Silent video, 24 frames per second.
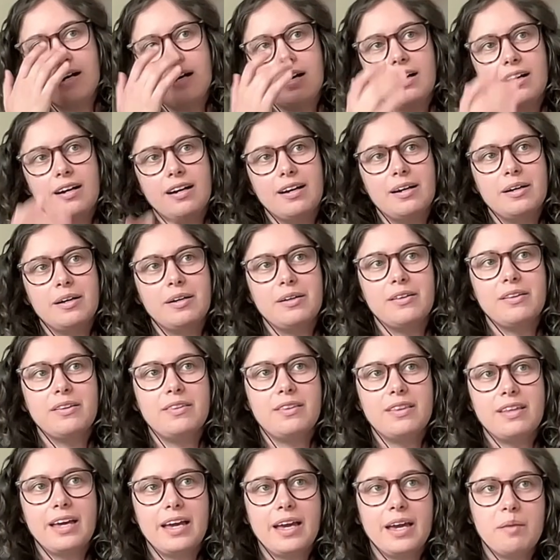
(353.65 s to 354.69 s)

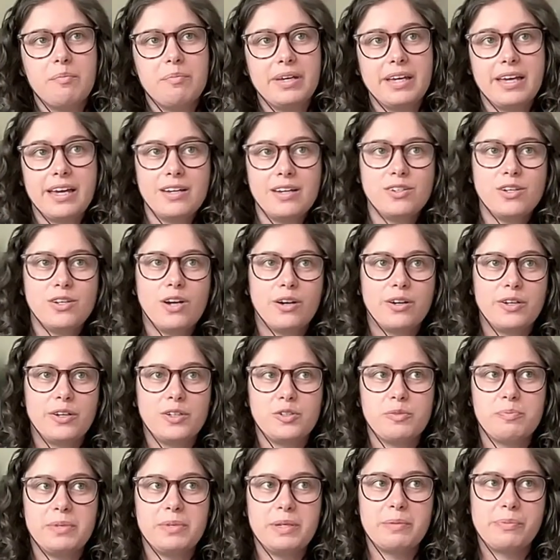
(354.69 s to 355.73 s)
they began talking
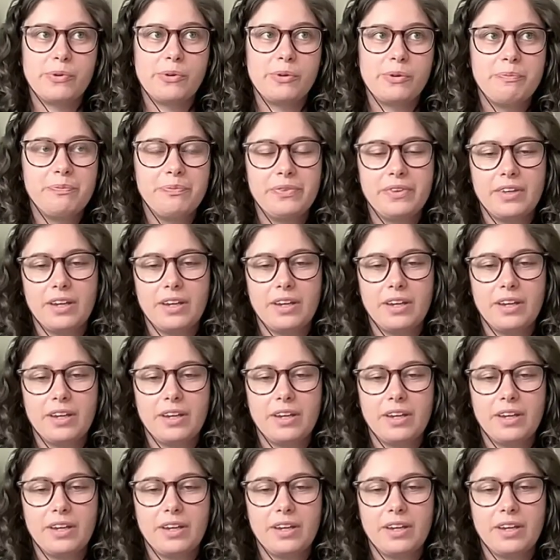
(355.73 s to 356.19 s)
to people,